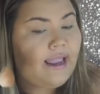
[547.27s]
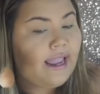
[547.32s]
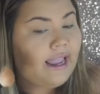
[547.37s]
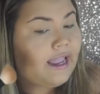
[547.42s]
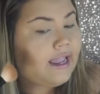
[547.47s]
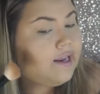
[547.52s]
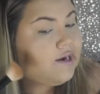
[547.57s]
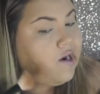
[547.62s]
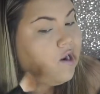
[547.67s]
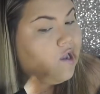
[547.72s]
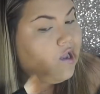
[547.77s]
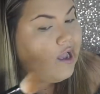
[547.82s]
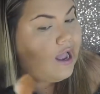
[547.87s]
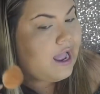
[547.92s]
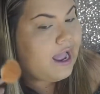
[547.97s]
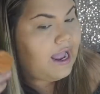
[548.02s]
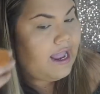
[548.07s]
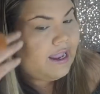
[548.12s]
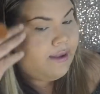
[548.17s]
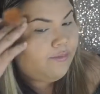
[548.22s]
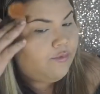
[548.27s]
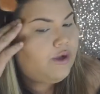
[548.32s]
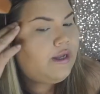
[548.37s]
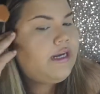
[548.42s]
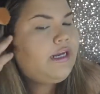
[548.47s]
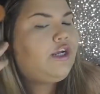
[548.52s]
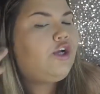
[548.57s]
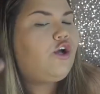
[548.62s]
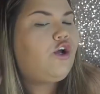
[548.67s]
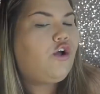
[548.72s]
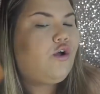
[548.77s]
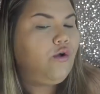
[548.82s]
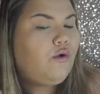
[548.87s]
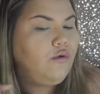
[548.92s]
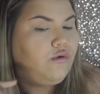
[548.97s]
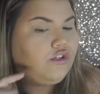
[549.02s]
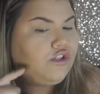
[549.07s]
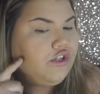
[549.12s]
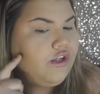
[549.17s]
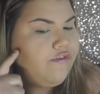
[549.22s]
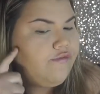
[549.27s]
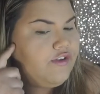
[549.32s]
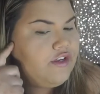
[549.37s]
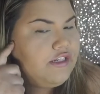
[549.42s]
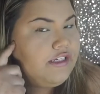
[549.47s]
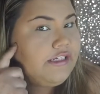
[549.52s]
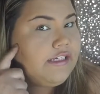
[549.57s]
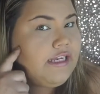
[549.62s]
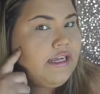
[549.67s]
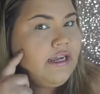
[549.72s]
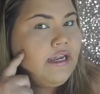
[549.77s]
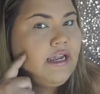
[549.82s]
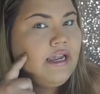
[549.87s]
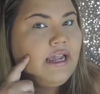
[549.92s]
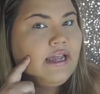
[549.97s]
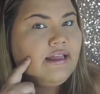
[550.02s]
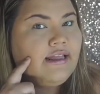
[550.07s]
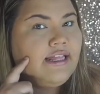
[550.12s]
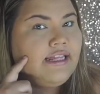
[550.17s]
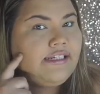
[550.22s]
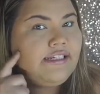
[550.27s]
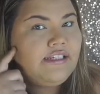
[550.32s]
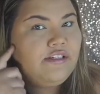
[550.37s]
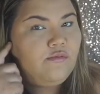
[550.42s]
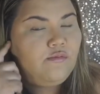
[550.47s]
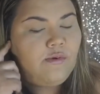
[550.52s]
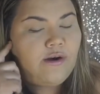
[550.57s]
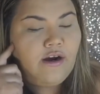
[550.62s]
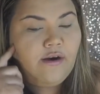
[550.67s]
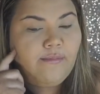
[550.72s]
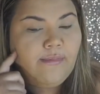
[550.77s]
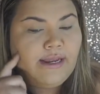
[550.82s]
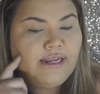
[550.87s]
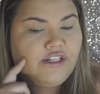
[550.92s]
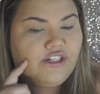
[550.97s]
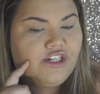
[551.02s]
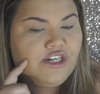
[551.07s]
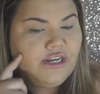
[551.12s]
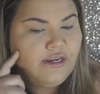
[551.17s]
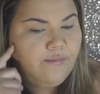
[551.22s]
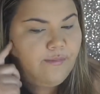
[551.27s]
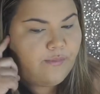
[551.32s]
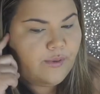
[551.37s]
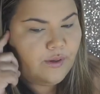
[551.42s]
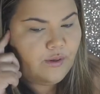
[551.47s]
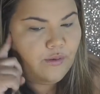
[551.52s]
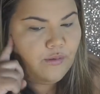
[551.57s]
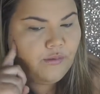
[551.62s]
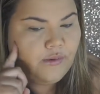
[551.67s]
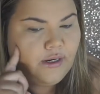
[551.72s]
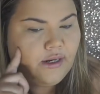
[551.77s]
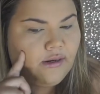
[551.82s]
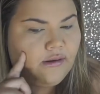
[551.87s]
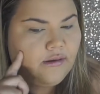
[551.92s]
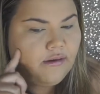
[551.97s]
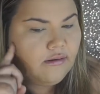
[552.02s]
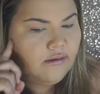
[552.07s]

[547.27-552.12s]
and I am gonna go, so if you see, this is where my cheekbone